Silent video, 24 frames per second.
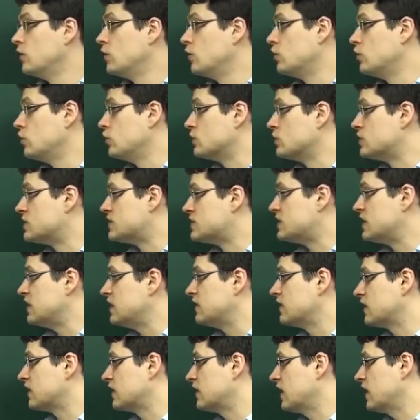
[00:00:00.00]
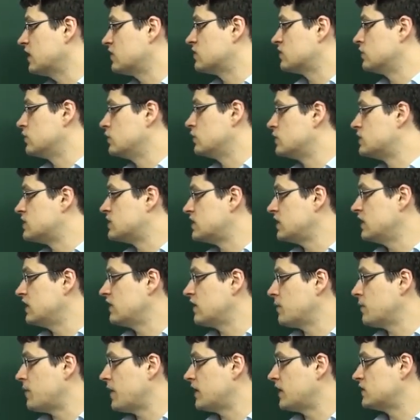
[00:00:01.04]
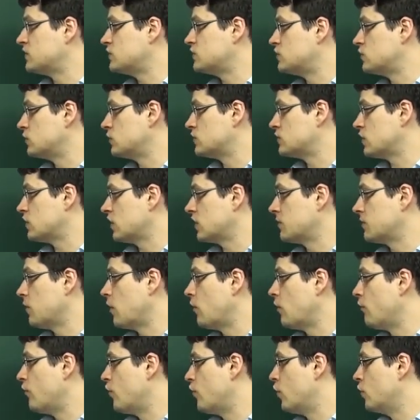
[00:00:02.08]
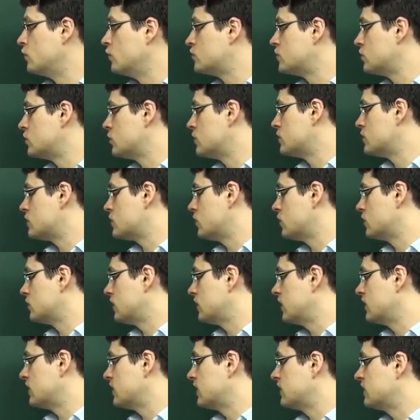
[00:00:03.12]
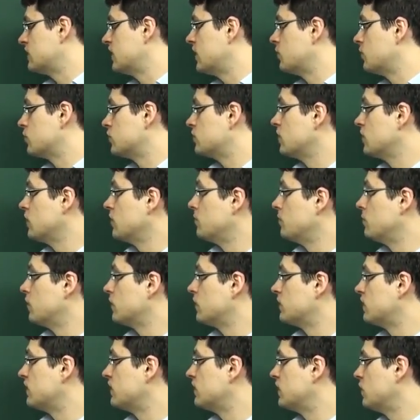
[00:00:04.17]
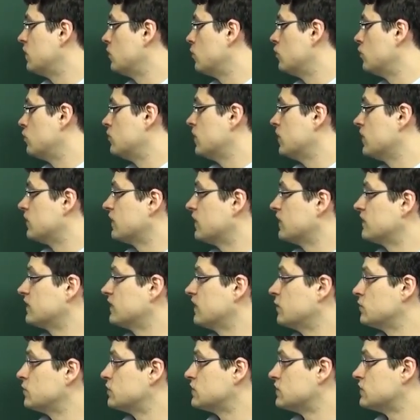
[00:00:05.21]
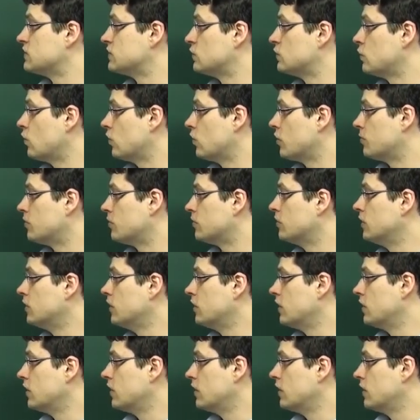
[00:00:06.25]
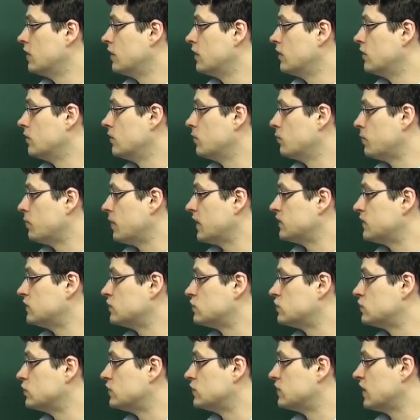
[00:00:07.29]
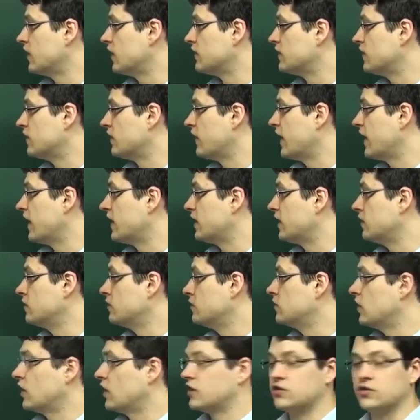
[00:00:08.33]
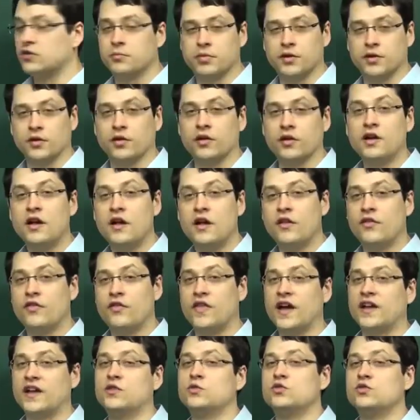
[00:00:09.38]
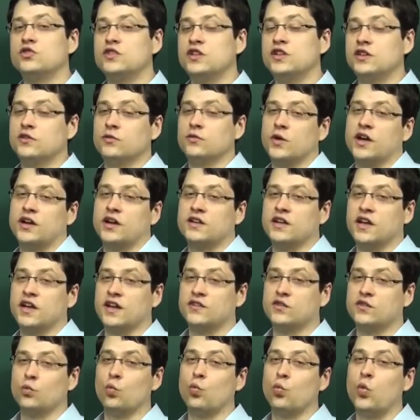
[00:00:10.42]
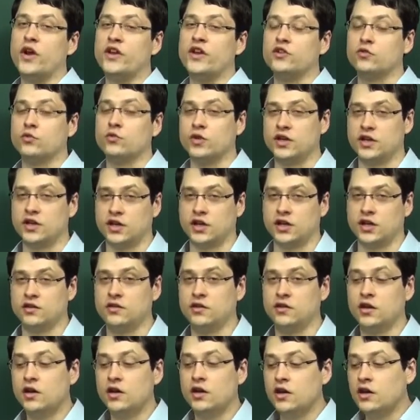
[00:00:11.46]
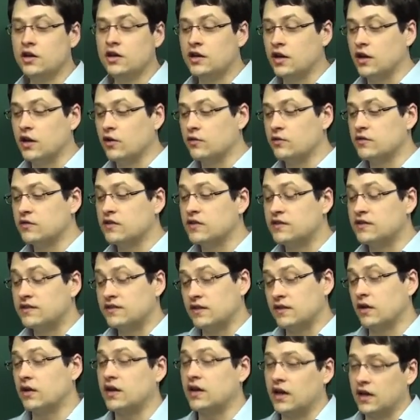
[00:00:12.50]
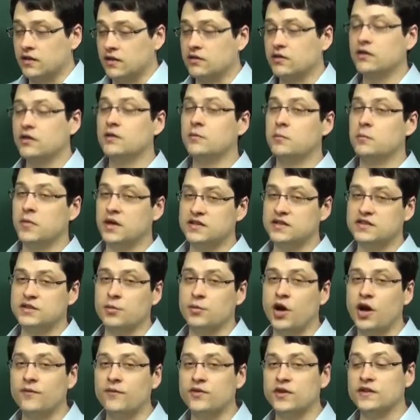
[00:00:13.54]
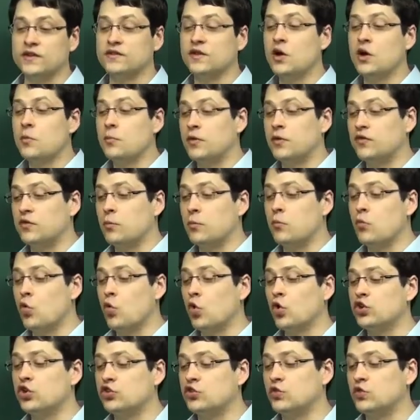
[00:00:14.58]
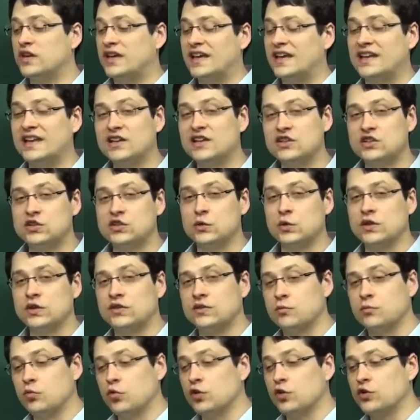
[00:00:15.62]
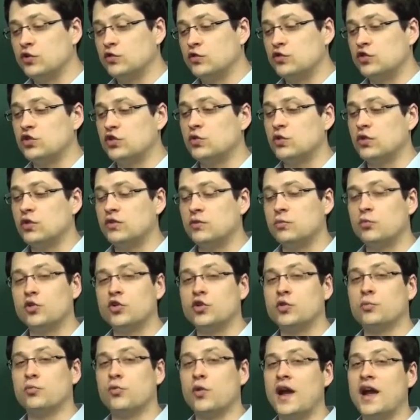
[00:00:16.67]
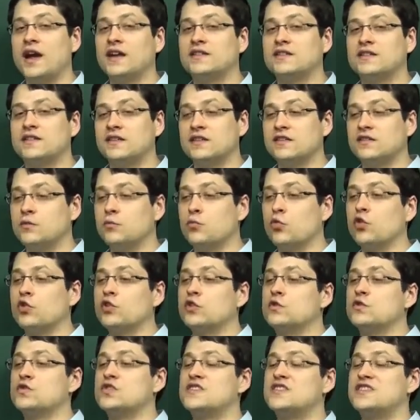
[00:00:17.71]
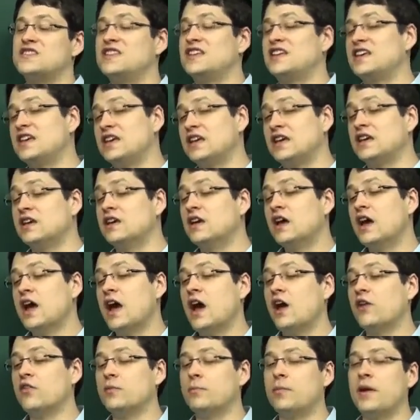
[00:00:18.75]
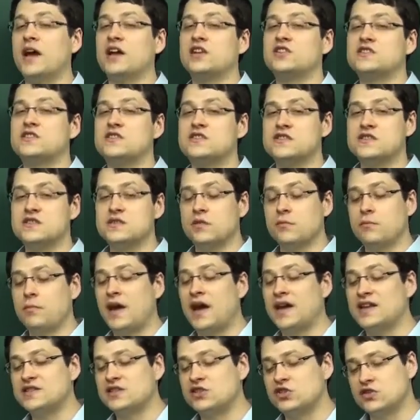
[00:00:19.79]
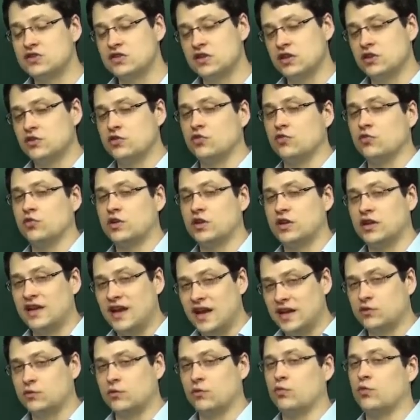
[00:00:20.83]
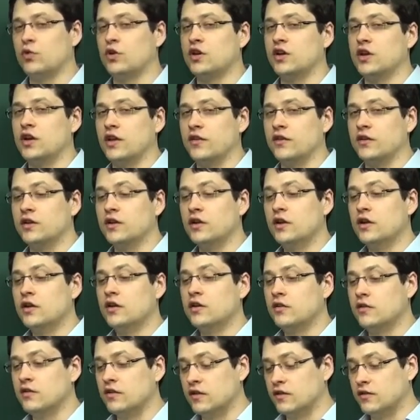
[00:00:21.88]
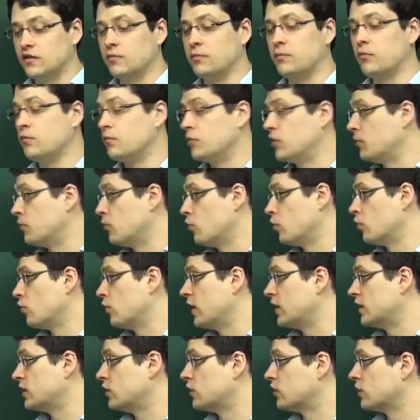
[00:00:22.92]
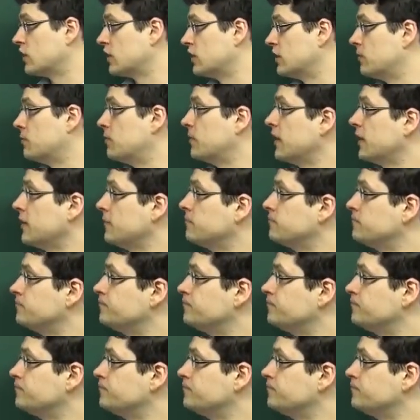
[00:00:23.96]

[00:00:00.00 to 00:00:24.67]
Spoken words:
you see the connection. You see that passage 2 is talking about those who insult anti-sandwich. Bill says anyone who doesn't like sandwiches is horrible. Passage 2 doesn't like Dr. Bill. That's what you need to recognize when you're reading it. Now, this, again, may seem obvious, but the more you get into it, the more you do it, the more you practice it, the more you see how the passages interconnect with one another, then the more ready you're going to be.